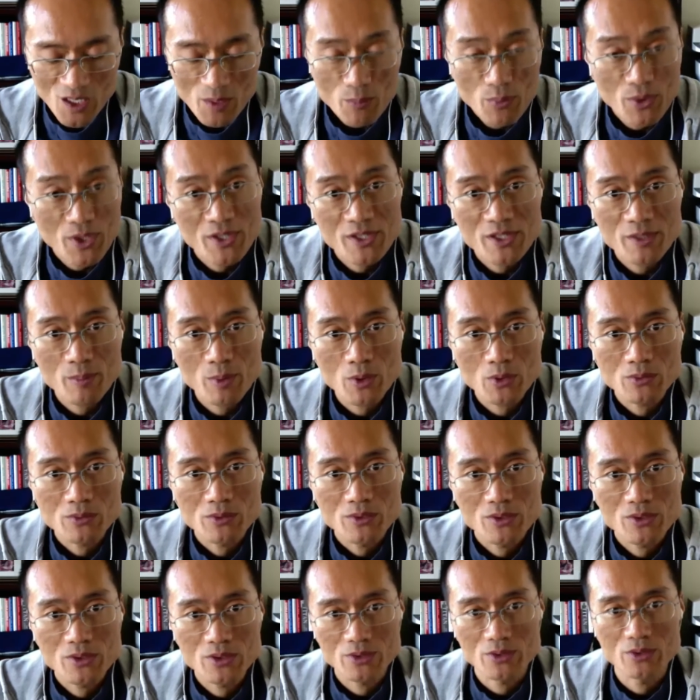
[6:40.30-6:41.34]
principle
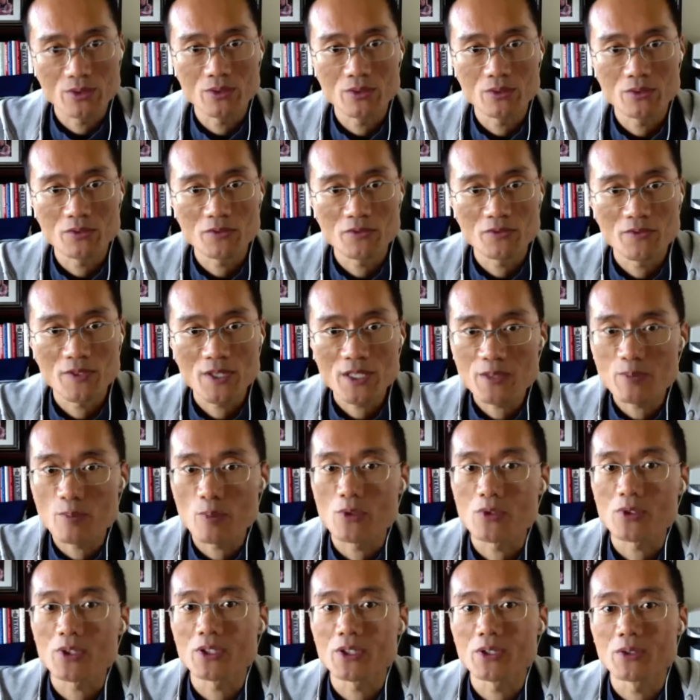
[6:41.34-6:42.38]
to
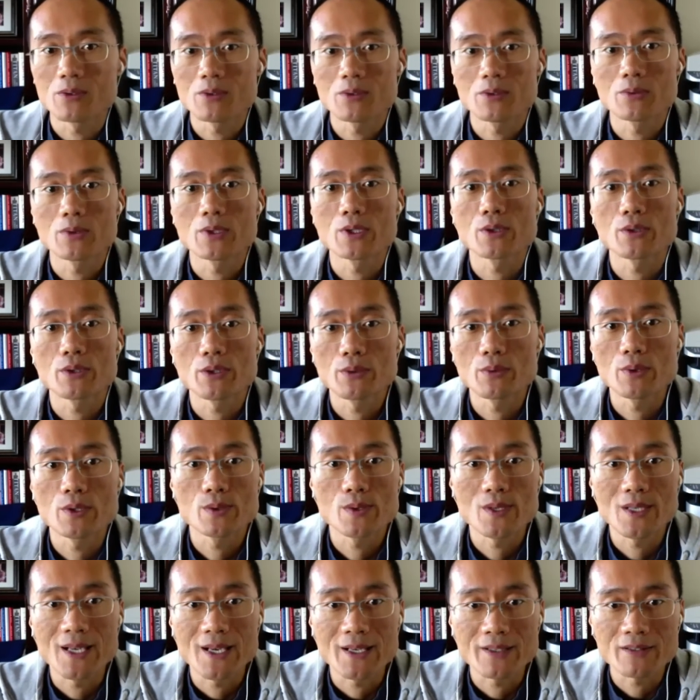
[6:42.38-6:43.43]
Facebook, you will
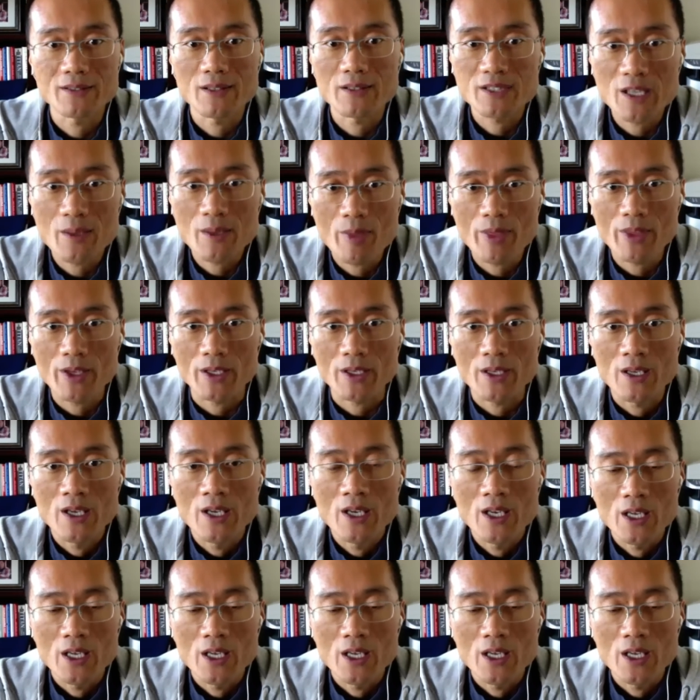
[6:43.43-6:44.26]
realize the same thing.